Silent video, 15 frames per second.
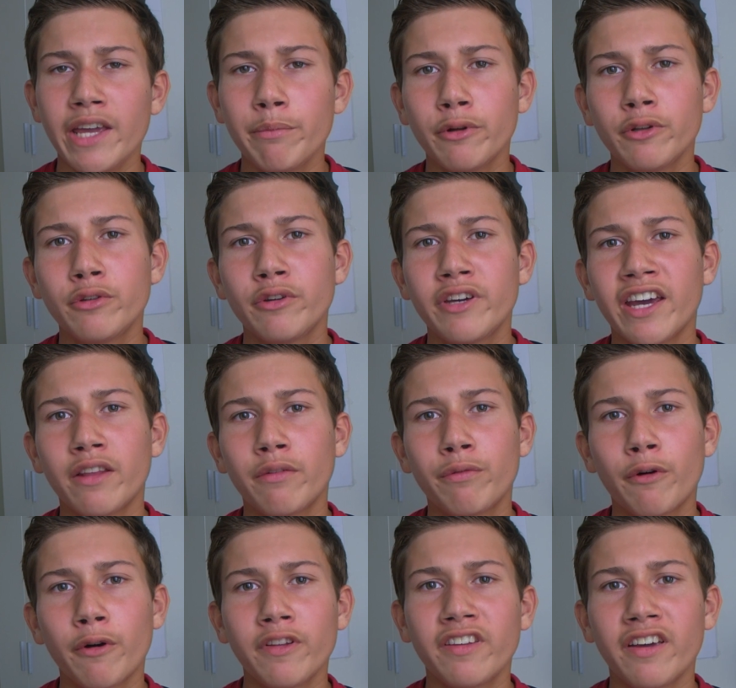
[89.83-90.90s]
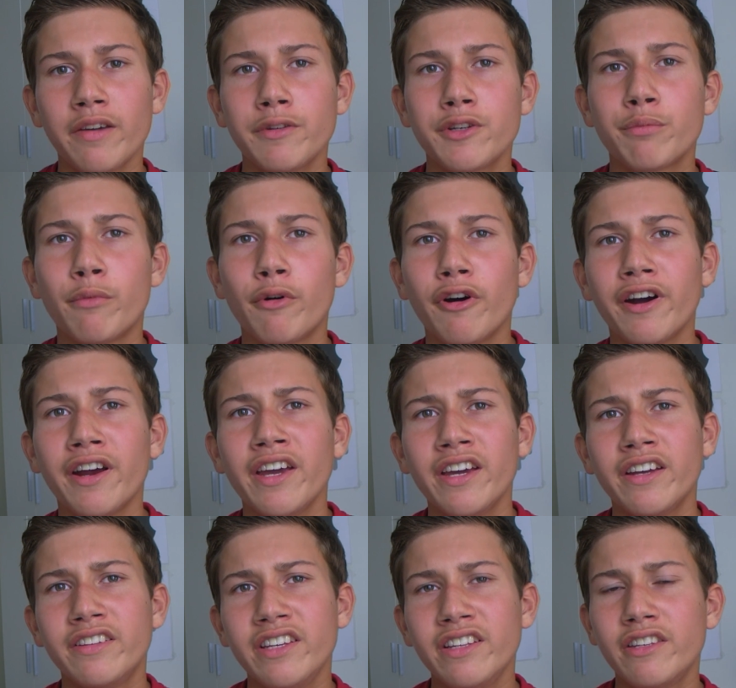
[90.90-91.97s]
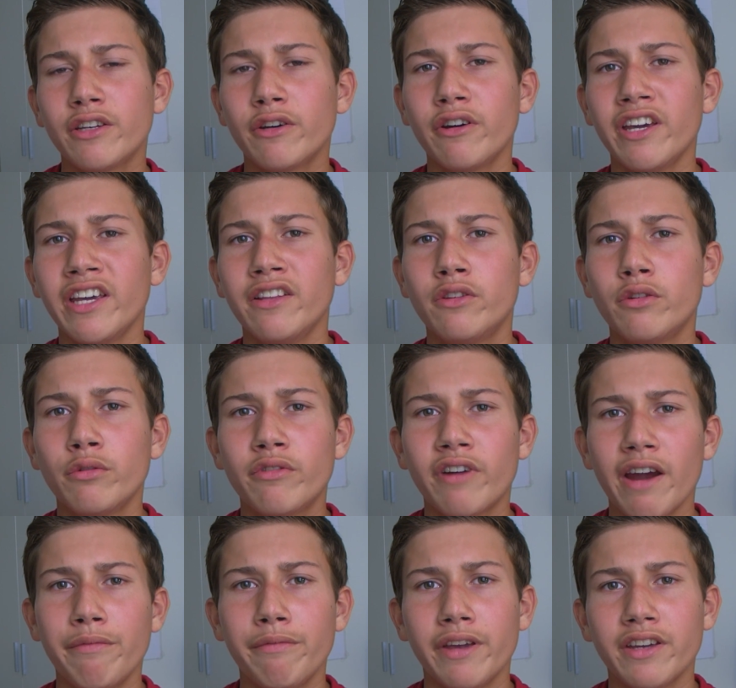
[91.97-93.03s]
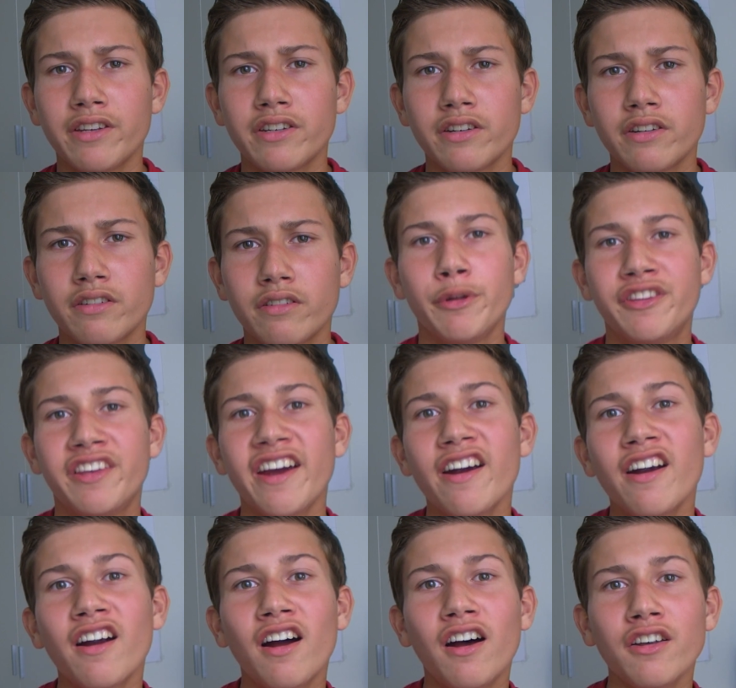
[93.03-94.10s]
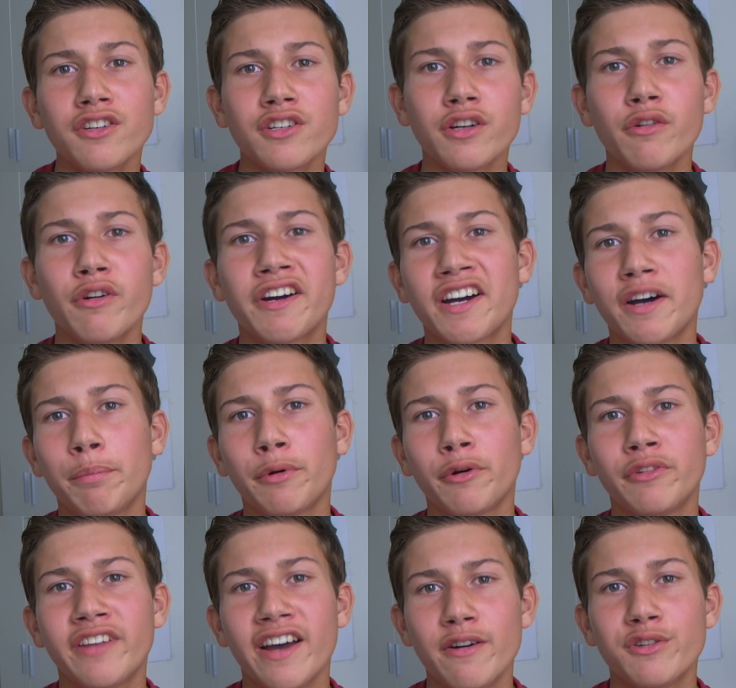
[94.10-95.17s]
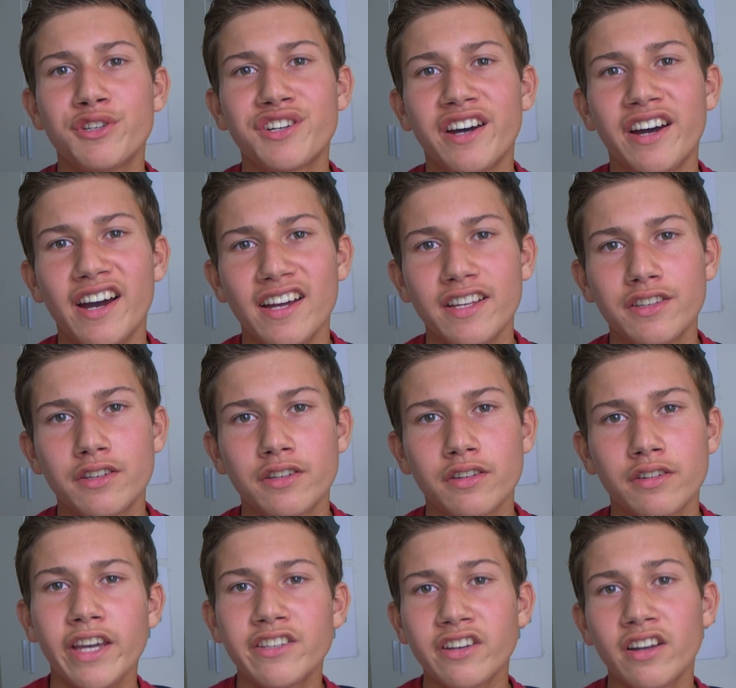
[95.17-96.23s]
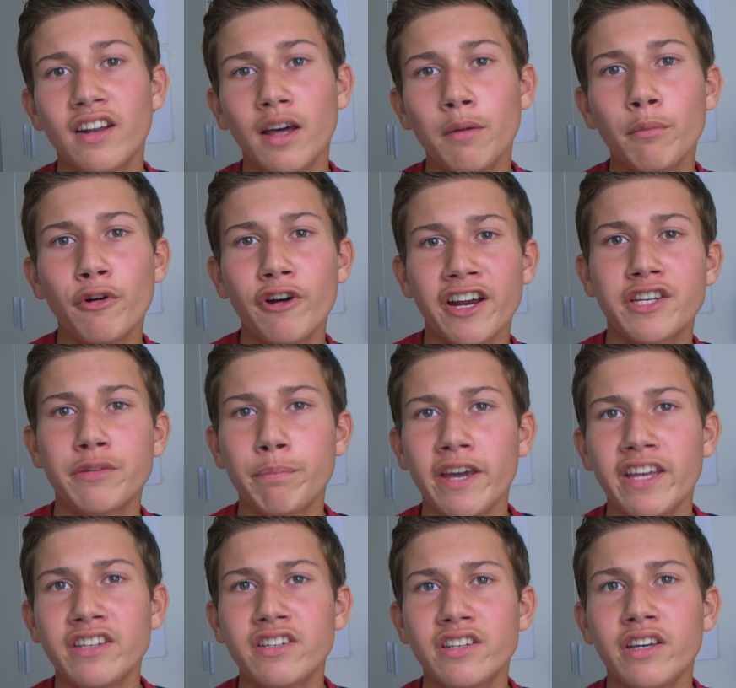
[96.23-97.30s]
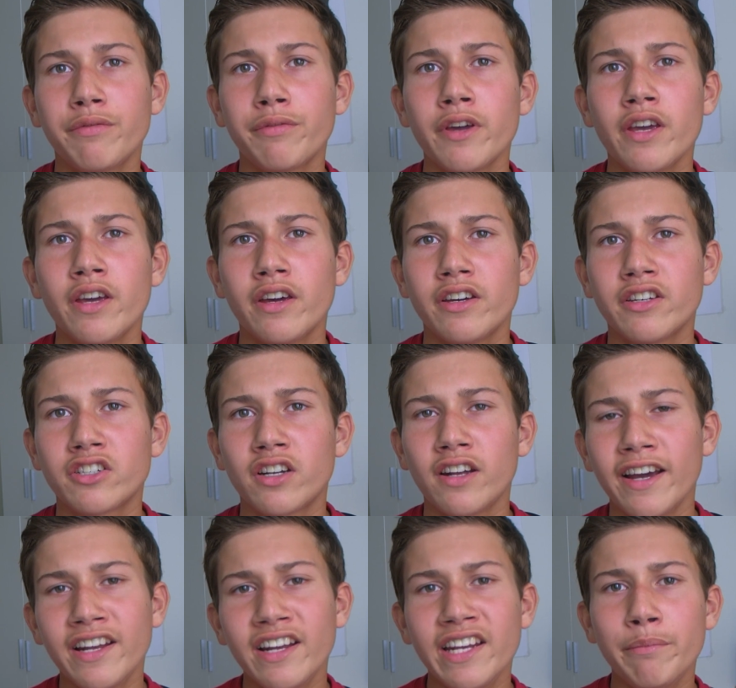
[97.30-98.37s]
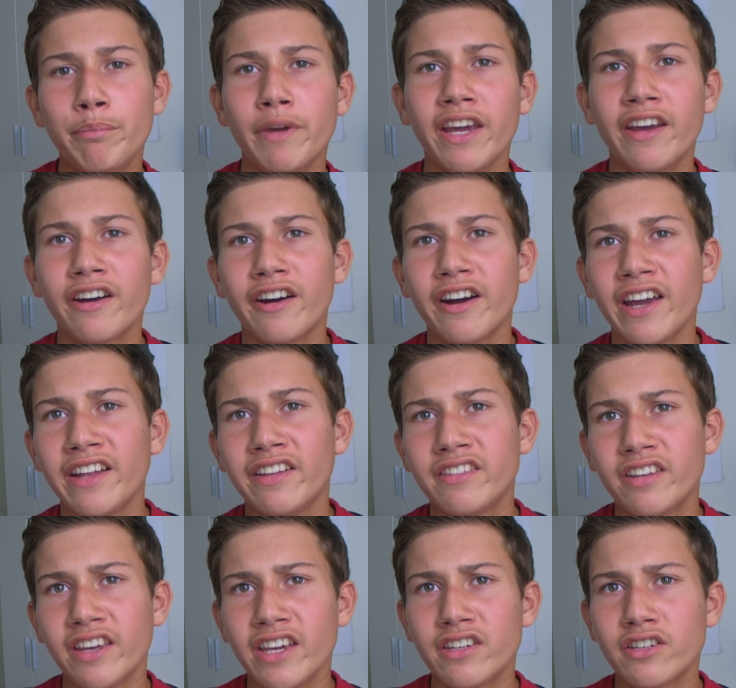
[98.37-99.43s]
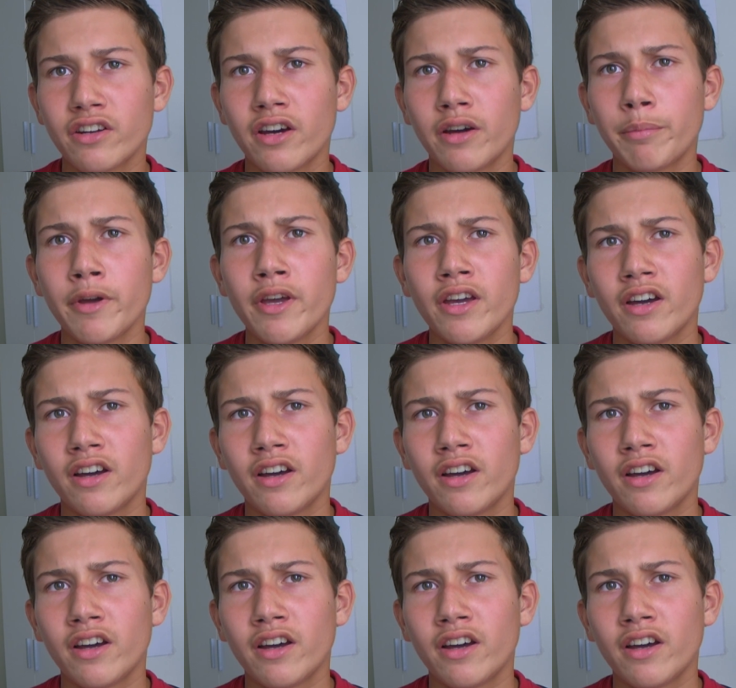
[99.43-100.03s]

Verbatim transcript: able to get four times more detail into graphics. But there are also a couple downsides. It's a lot more expensive, uh, slightly bigger and takes up